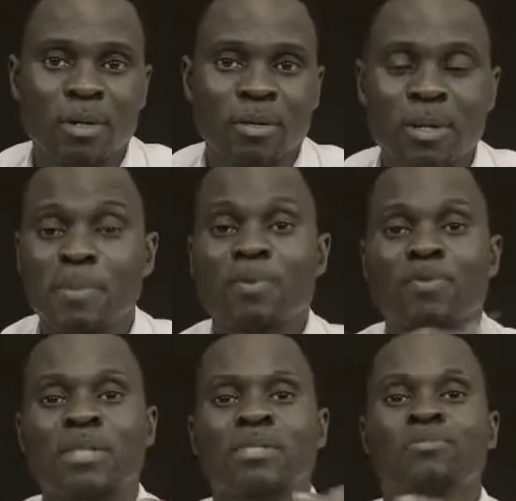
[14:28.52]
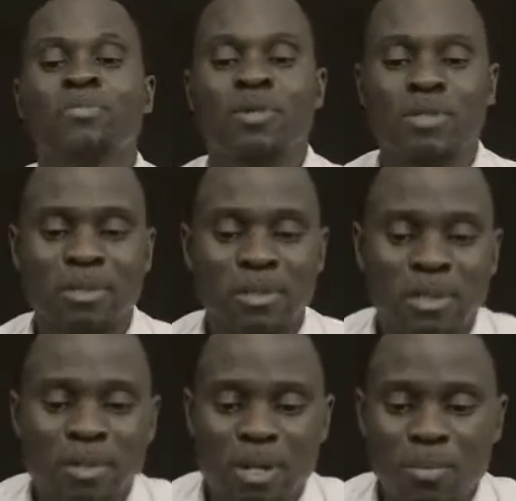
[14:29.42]
Some people write the books,
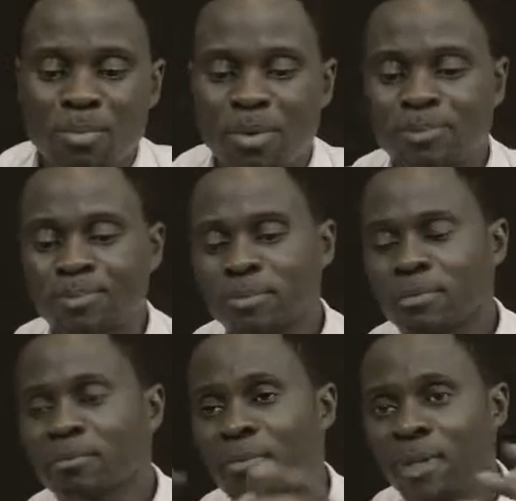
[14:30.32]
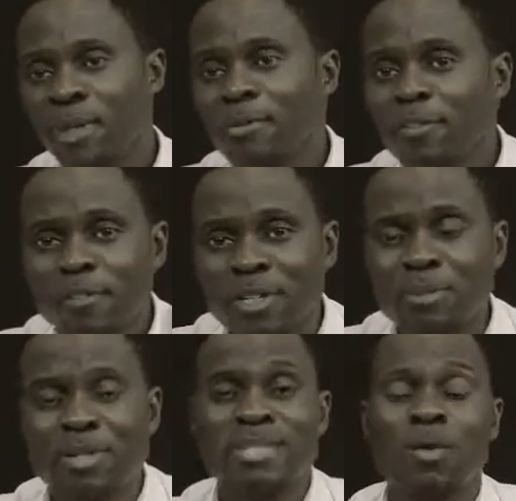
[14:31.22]
number
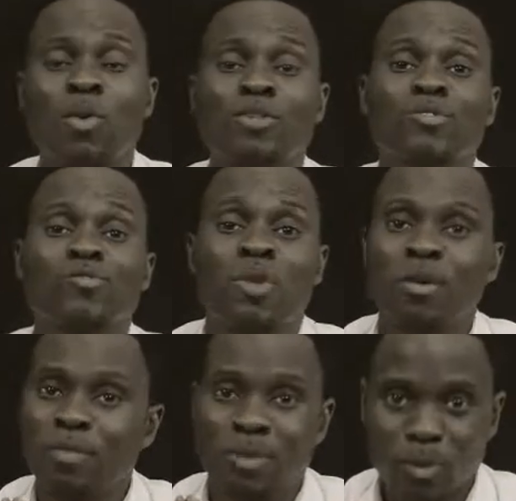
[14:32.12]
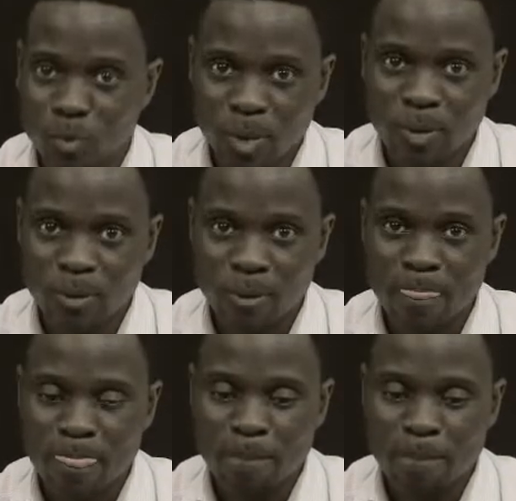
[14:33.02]
15, because they want to travel the world.